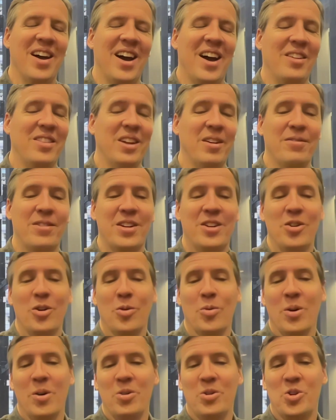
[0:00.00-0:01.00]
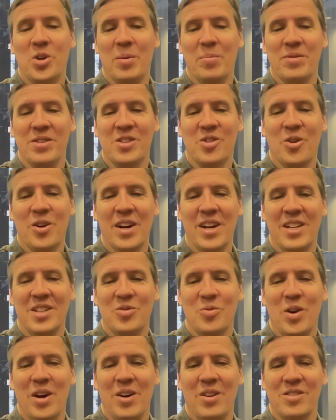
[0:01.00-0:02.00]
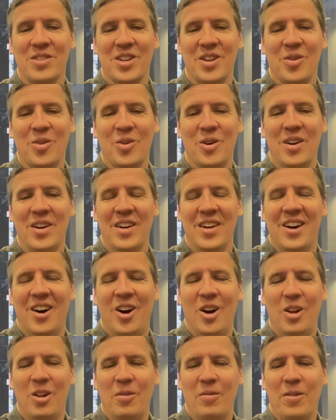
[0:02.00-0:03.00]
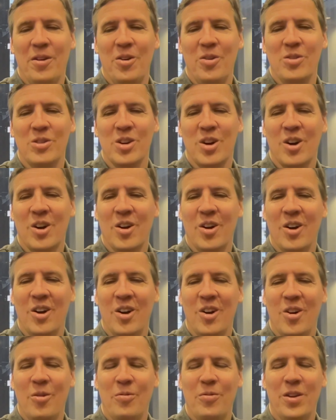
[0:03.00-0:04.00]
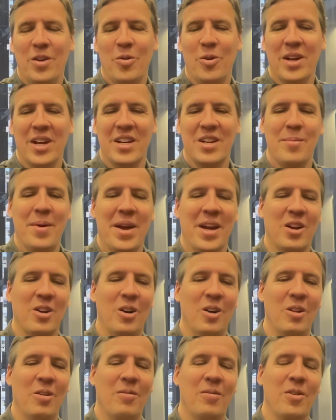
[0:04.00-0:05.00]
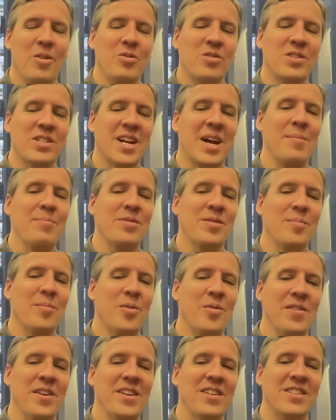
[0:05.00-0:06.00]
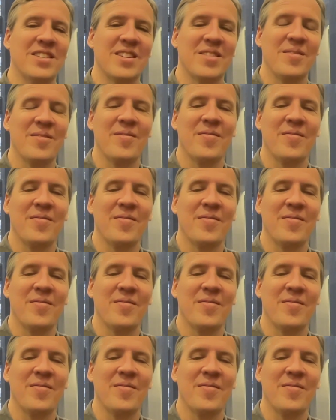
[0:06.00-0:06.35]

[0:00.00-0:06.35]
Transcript: I'd love to do a road trip story as well. So all of those are hopefully we'll get to make all of those types of movies.